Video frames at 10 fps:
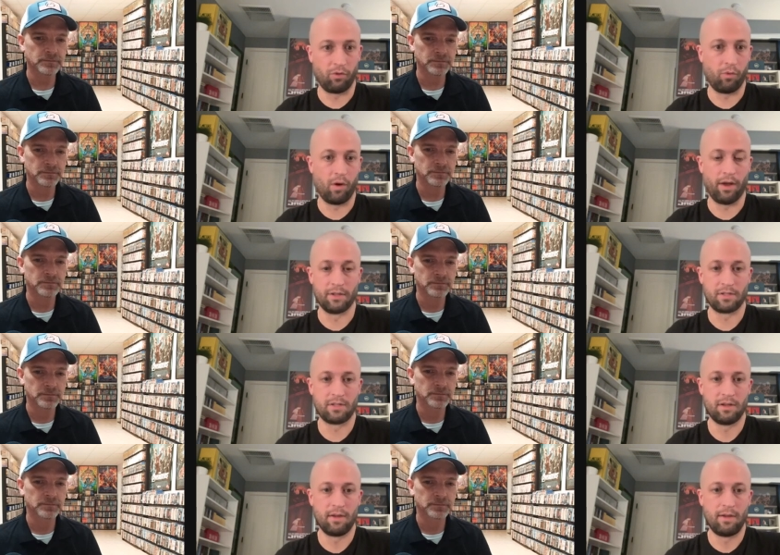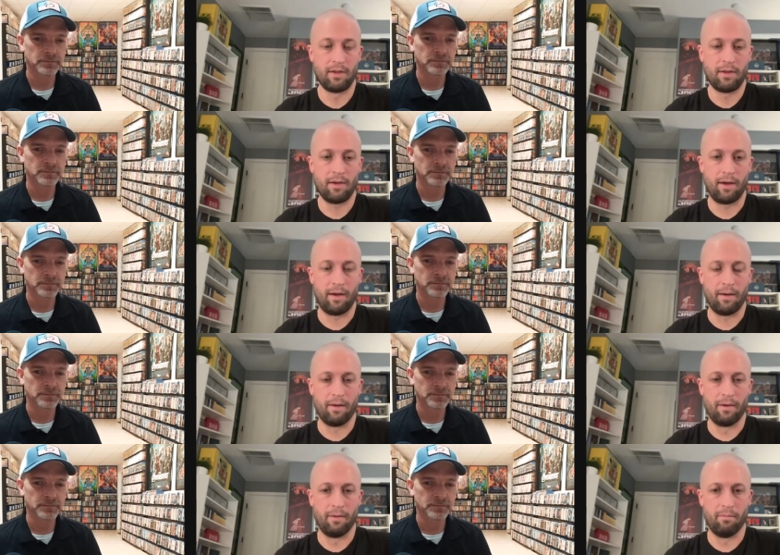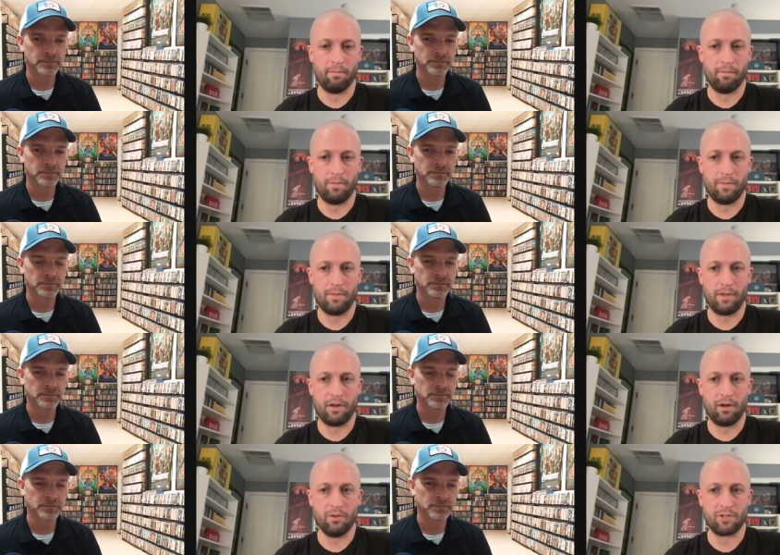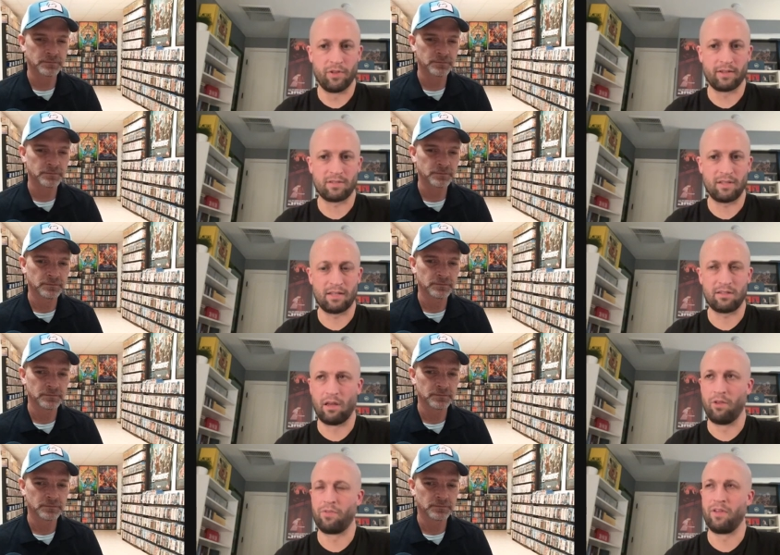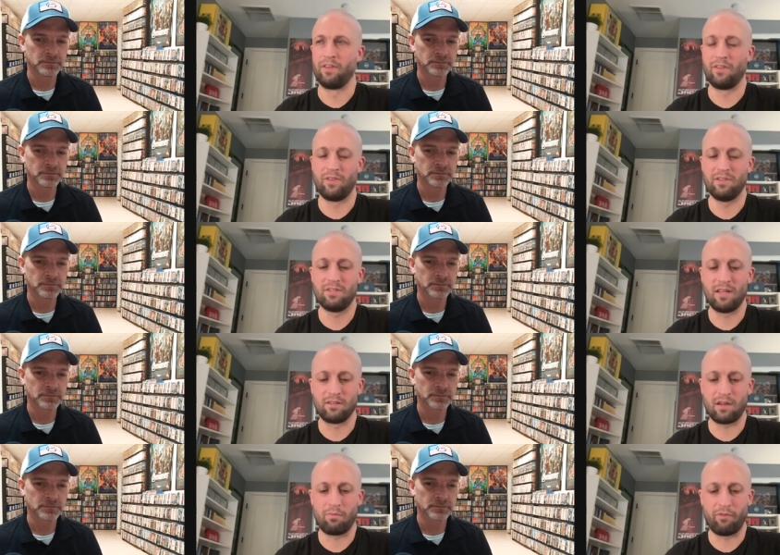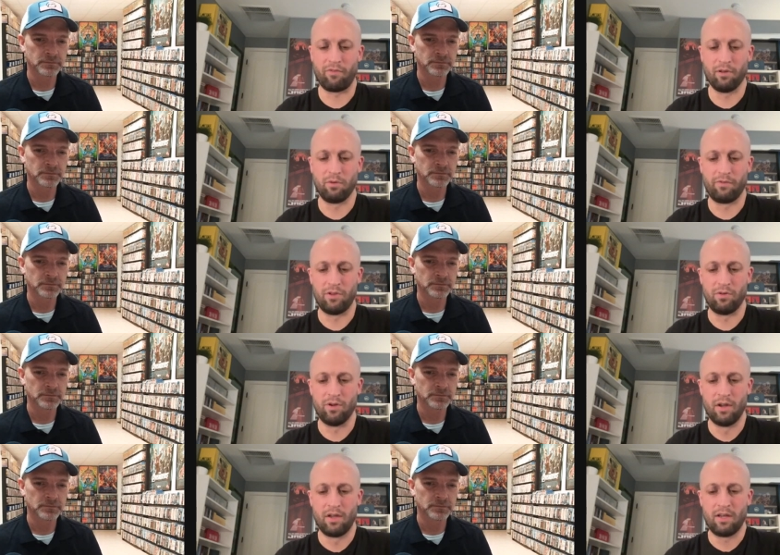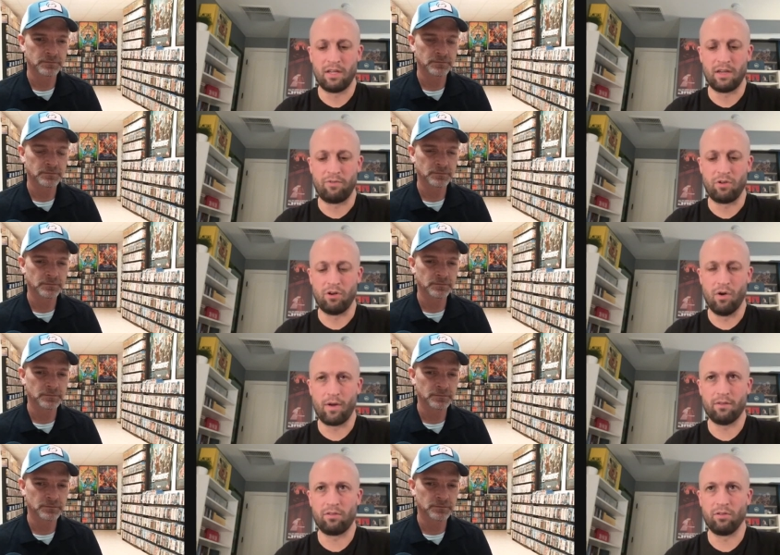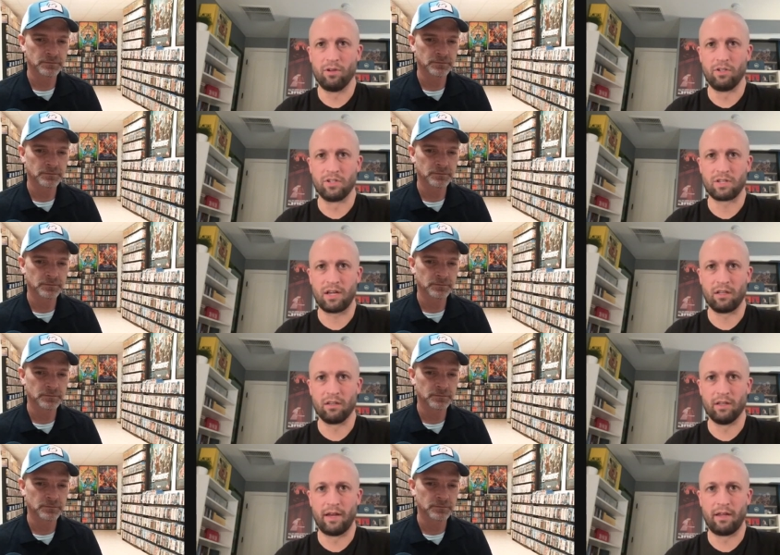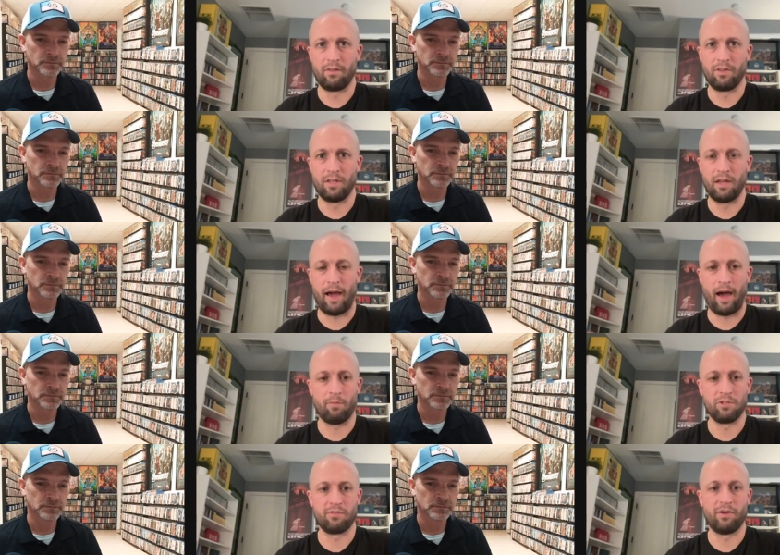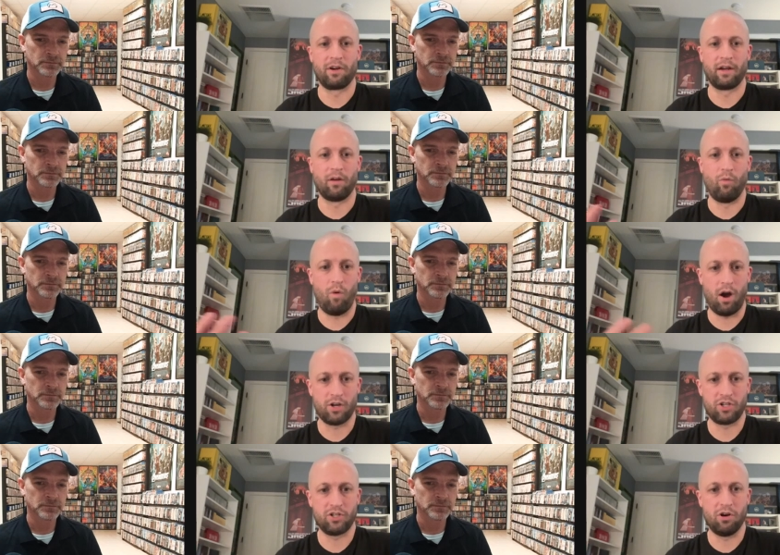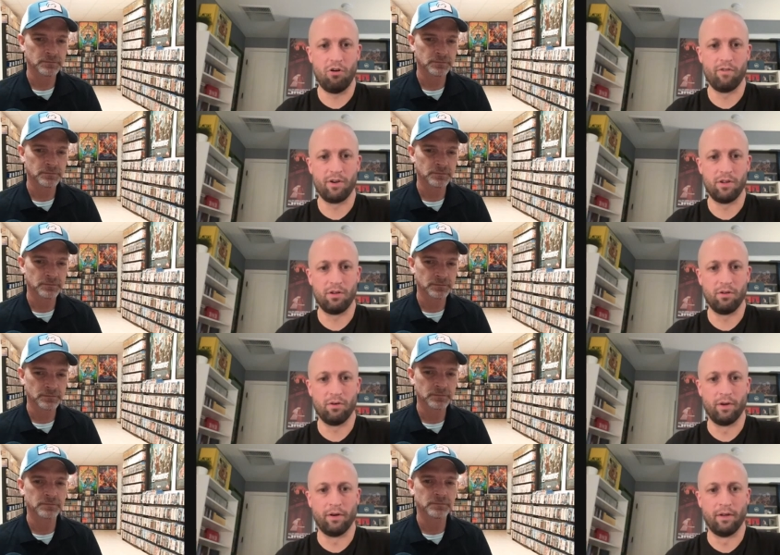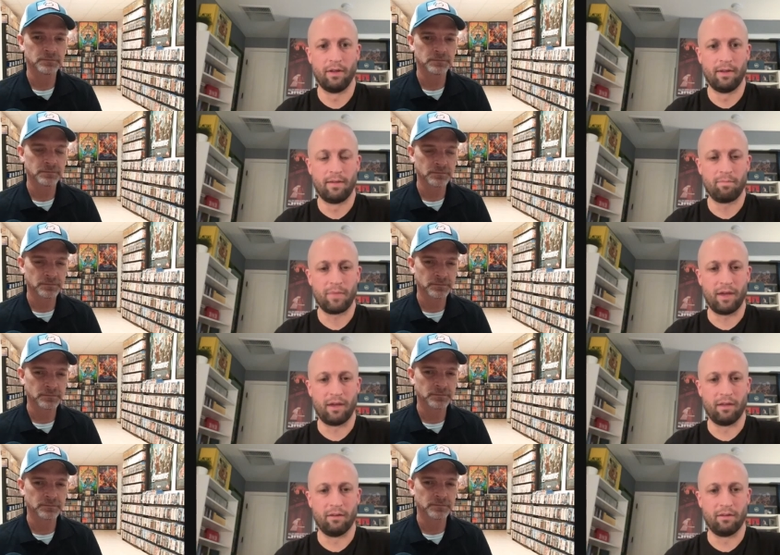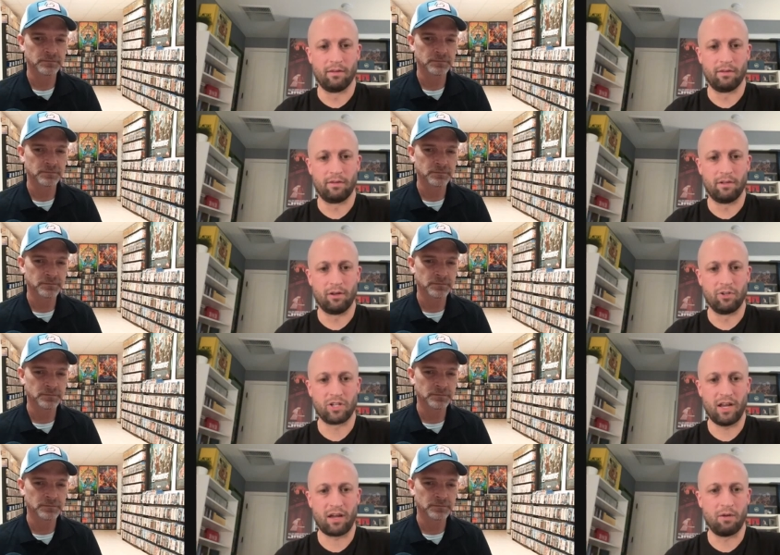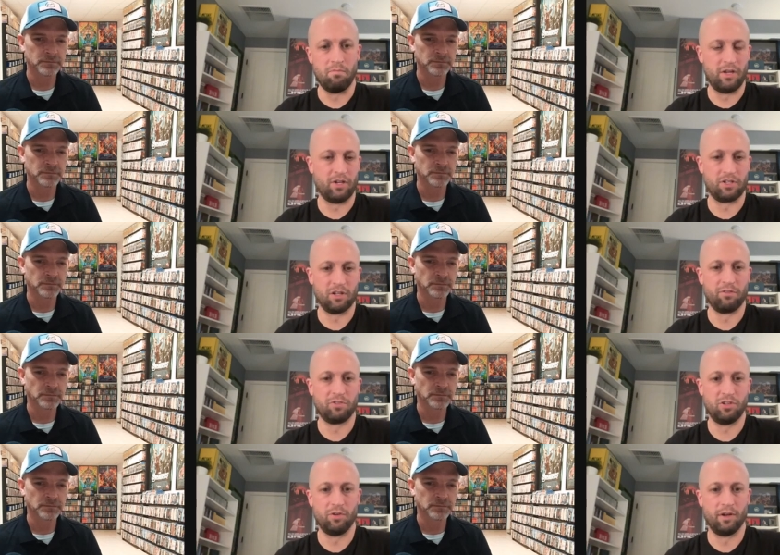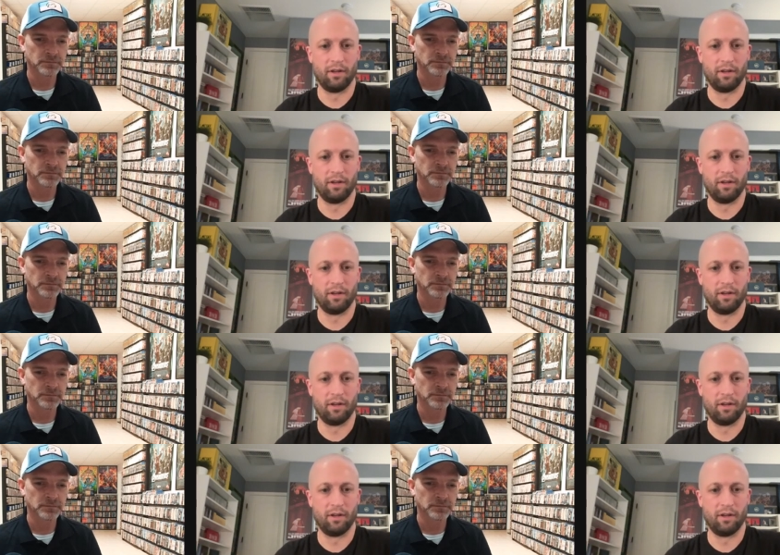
Speaker 1: Northwest. Um, you know, and so that's that's the other thing. This is the type of film, if you if you go into it just kind of letting the atmosphere kind of wash over you and and you know just kind of commit yourself to